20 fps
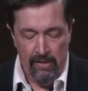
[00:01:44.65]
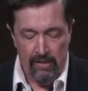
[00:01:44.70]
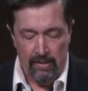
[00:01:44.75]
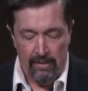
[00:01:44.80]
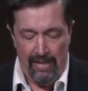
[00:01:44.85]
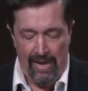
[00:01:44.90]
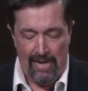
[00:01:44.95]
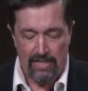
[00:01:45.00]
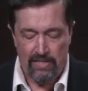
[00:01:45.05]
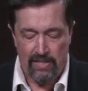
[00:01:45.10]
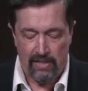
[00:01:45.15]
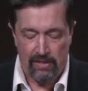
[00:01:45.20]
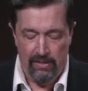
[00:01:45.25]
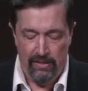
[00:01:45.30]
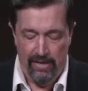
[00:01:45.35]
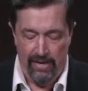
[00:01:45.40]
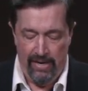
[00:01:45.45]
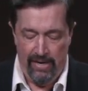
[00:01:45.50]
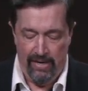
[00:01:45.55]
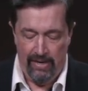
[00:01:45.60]

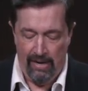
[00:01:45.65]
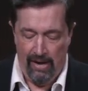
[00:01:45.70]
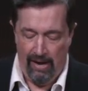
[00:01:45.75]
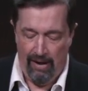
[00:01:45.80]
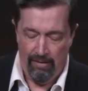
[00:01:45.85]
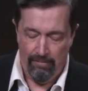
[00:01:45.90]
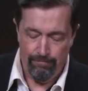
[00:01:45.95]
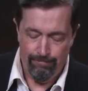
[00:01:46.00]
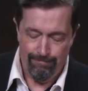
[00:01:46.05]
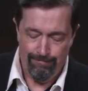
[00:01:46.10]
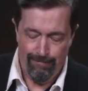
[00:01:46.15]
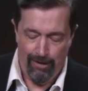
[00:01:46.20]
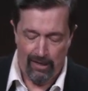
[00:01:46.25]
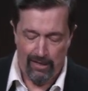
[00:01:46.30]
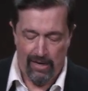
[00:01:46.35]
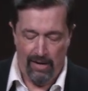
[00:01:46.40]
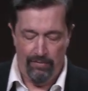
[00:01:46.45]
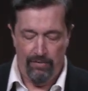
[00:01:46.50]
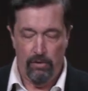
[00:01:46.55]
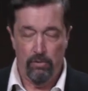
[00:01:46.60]
Classically, uh,
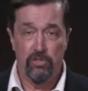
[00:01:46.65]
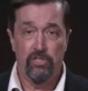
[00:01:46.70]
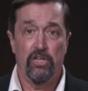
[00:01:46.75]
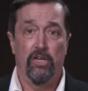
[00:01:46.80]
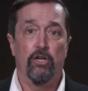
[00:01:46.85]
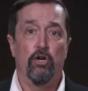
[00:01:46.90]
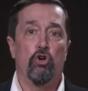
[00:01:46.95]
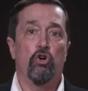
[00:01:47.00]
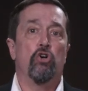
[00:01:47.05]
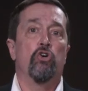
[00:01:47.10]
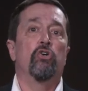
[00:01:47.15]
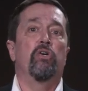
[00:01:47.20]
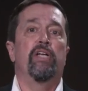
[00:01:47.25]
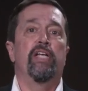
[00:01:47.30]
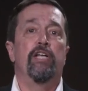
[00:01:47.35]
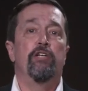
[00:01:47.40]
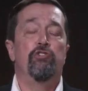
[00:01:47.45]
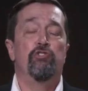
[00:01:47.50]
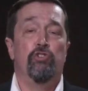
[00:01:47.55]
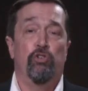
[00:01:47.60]
again, there was an
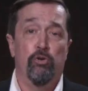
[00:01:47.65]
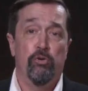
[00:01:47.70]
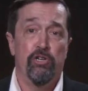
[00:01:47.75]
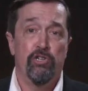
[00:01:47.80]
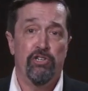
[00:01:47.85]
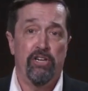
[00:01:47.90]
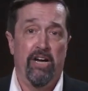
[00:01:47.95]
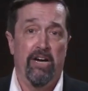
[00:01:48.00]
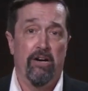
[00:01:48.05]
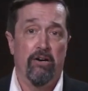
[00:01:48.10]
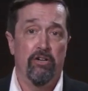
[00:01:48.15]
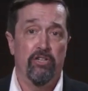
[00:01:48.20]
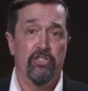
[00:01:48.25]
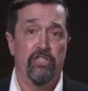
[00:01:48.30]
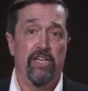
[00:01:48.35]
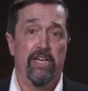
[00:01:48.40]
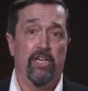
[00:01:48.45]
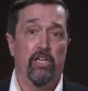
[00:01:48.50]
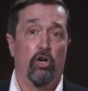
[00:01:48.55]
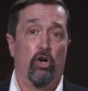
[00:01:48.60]
early Jewish
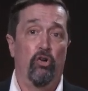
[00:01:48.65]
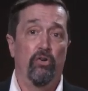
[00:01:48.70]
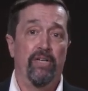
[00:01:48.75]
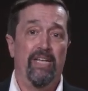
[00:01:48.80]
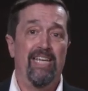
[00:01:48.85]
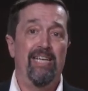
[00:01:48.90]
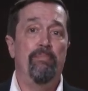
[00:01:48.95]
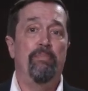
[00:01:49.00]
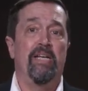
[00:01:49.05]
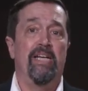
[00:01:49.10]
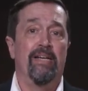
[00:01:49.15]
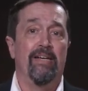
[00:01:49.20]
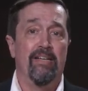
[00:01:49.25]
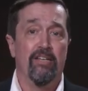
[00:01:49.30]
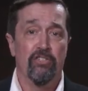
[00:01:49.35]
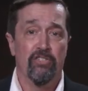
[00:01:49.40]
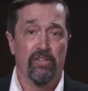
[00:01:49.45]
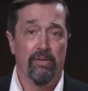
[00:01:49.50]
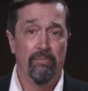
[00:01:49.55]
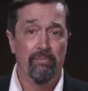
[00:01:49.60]
heresy called
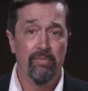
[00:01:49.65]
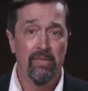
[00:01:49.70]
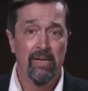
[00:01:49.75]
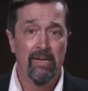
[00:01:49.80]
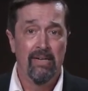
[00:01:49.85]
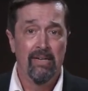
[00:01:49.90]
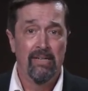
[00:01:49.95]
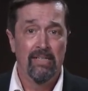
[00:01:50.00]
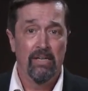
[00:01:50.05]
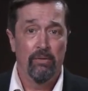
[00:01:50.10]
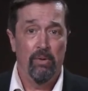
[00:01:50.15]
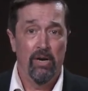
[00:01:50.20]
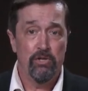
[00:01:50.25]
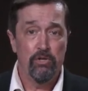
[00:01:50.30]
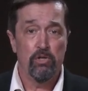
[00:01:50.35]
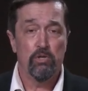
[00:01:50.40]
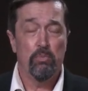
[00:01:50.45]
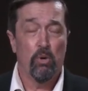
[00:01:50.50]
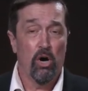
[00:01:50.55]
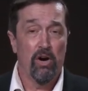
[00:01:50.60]
Ebionism, which
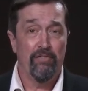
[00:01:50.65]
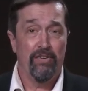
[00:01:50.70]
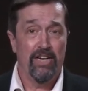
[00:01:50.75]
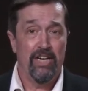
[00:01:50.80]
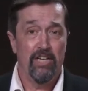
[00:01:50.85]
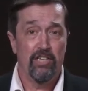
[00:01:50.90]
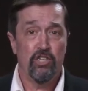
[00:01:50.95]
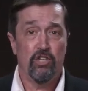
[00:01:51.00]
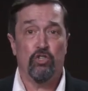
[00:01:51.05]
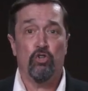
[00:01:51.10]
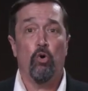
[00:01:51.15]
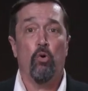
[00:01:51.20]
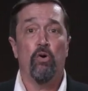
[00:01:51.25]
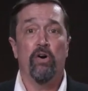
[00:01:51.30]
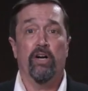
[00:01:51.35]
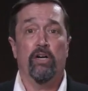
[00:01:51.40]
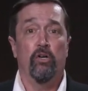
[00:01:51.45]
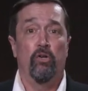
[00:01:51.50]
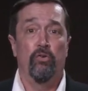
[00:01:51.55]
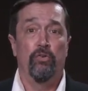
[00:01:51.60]
was more of a
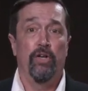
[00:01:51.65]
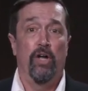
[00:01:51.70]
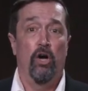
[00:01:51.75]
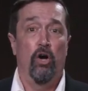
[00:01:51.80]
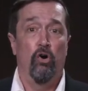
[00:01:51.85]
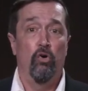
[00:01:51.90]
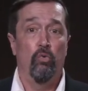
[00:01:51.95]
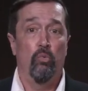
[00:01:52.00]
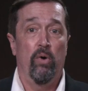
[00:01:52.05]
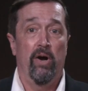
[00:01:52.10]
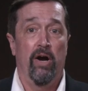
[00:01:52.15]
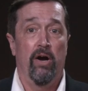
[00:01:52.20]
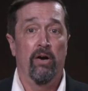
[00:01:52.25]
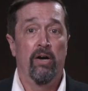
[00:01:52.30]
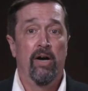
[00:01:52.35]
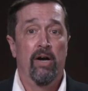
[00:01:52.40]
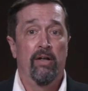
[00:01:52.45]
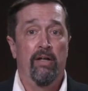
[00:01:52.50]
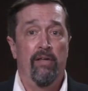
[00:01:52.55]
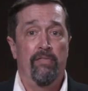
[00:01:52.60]
historical note
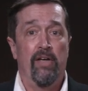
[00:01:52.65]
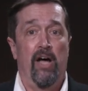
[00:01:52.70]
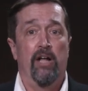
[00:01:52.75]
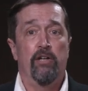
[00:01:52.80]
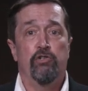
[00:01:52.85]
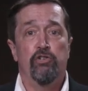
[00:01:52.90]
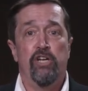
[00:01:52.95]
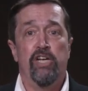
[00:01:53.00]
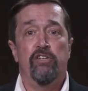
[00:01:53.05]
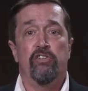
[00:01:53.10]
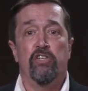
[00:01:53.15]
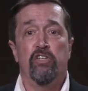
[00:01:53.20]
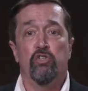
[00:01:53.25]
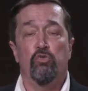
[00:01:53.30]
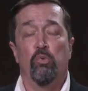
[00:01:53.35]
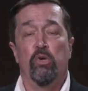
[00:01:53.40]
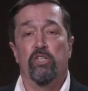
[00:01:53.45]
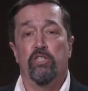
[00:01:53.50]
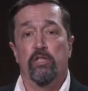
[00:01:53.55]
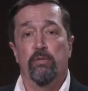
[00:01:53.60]
where they thought Jesus
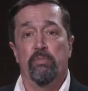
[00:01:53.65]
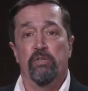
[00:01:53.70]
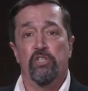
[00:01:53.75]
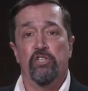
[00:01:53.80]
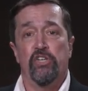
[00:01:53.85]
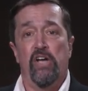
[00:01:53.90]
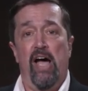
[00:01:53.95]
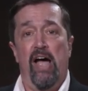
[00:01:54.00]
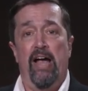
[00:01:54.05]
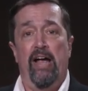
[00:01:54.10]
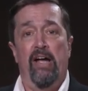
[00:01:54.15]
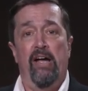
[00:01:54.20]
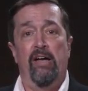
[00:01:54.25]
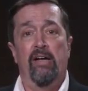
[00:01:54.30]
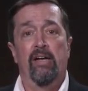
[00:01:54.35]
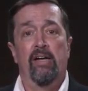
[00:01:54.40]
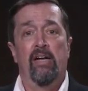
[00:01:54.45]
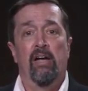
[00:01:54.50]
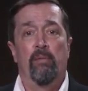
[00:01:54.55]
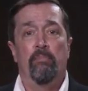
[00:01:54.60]
was the Messiah
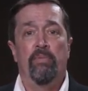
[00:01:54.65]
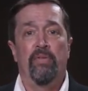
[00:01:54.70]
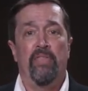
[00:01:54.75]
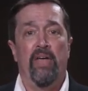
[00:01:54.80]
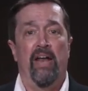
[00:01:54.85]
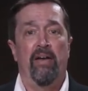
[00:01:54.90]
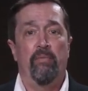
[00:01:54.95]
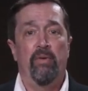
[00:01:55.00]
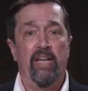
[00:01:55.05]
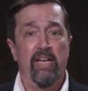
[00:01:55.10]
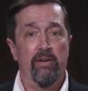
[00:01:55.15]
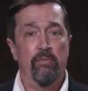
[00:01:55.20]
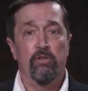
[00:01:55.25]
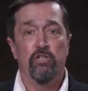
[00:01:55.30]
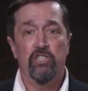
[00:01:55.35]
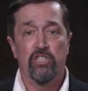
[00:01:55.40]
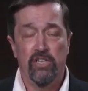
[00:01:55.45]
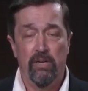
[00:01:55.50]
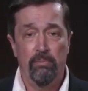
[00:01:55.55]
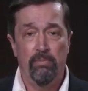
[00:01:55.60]
but that he
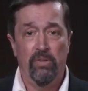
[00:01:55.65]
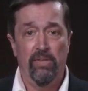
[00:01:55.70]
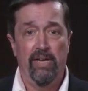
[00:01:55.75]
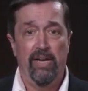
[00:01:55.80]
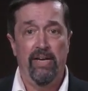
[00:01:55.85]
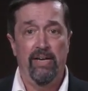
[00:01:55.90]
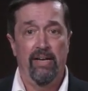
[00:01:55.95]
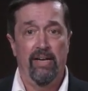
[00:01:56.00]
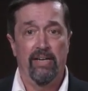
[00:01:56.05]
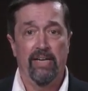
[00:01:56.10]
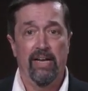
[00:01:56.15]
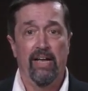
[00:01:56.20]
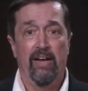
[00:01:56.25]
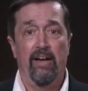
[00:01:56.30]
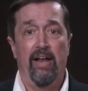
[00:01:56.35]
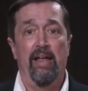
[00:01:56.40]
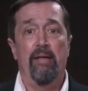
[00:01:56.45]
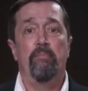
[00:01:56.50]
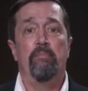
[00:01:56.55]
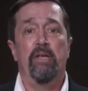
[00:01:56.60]
was simply, again,
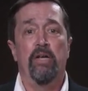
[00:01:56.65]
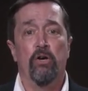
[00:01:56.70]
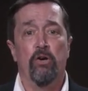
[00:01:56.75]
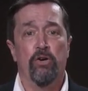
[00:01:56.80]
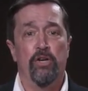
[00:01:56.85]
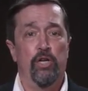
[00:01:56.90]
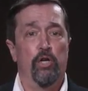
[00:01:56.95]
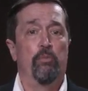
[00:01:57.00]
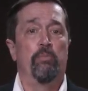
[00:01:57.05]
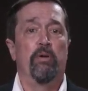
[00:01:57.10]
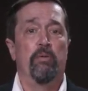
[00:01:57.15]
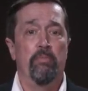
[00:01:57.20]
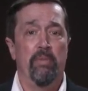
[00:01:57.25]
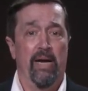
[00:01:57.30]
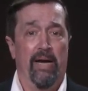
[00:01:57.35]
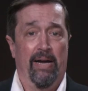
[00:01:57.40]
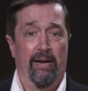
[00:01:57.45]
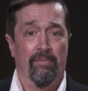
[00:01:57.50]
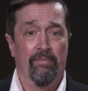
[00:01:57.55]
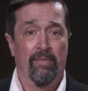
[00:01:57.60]
a mere human
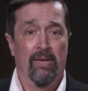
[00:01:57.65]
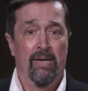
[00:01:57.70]
being.